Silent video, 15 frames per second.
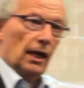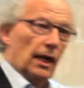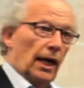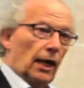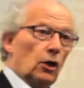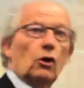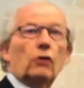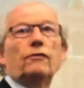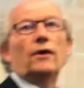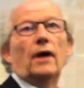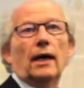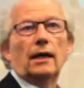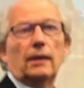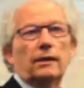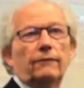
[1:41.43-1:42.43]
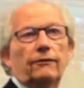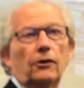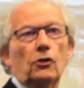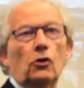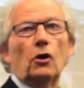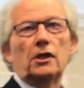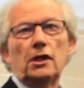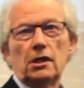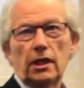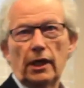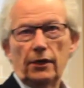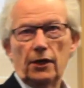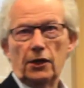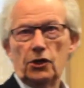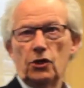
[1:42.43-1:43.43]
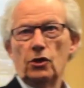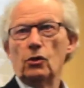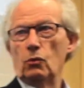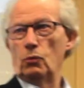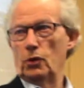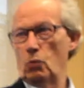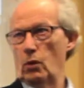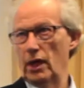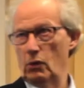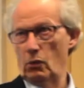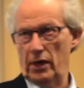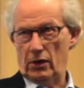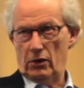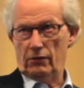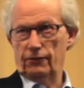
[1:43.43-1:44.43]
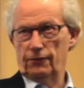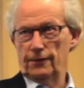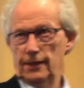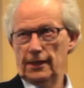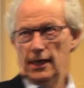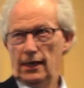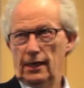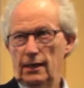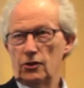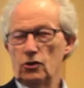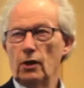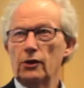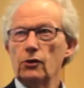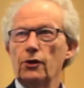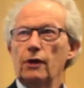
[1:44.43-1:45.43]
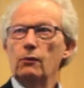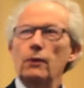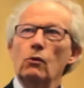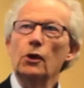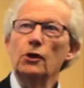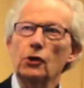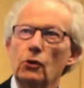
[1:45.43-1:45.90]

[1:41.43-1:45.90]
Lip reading: a lot of that, for an audience like this, we're well aware of. So I don't think we want to